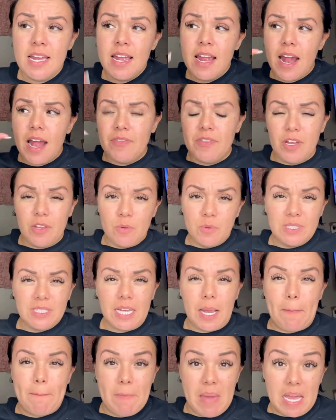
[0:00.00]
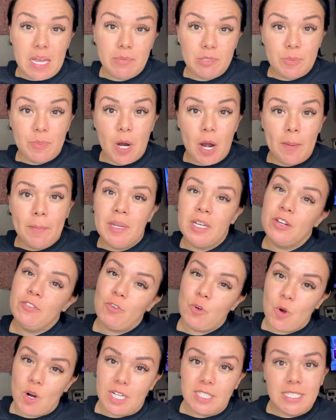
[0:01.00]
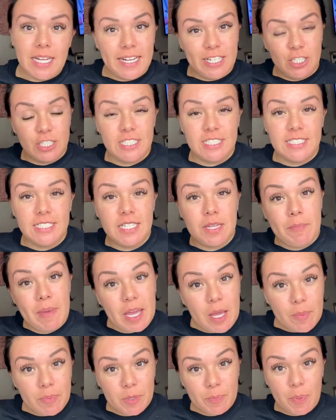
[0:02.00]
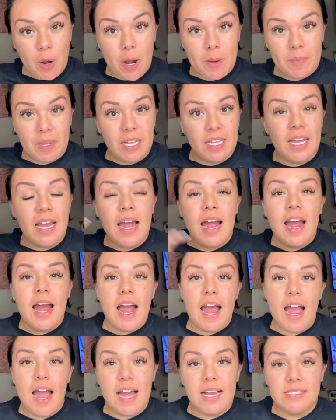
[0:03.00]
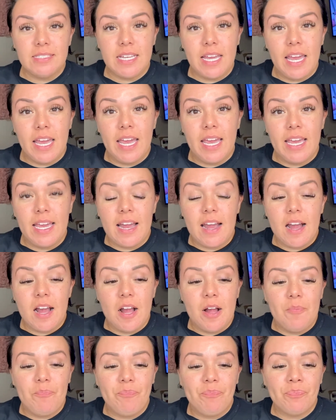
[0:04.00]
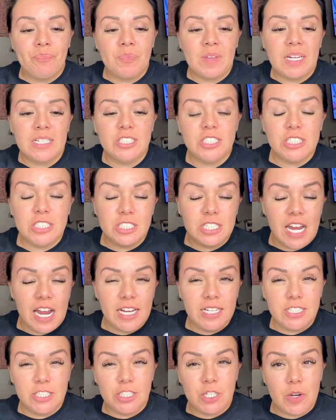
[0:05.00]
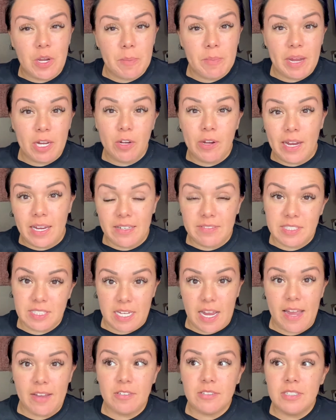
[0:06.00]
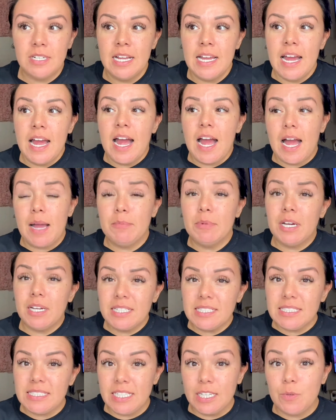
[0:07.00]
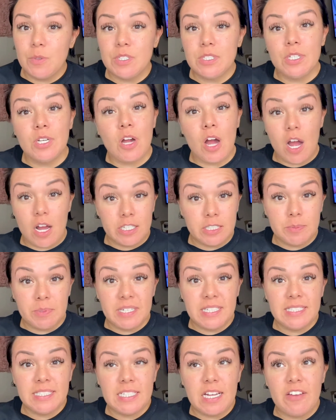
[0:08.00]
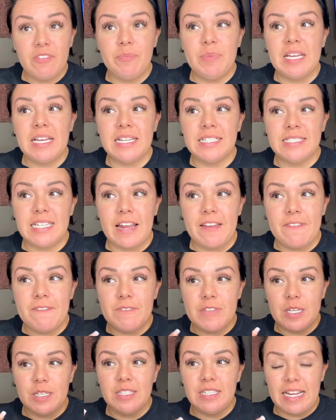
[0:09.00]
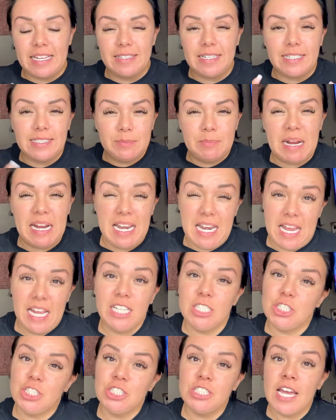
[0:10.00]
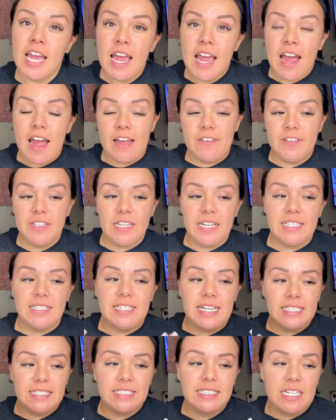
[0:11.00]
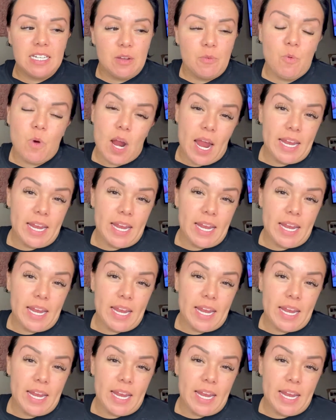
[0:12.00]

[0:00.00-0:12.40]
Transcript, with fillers: and the other one's like a makeup department. Of course, I entered into the makeup department as a um, just kind of showing my creative style. I'm going to stick with the cosplay stuff because I feel like that's my niche. I feel like that's going to where I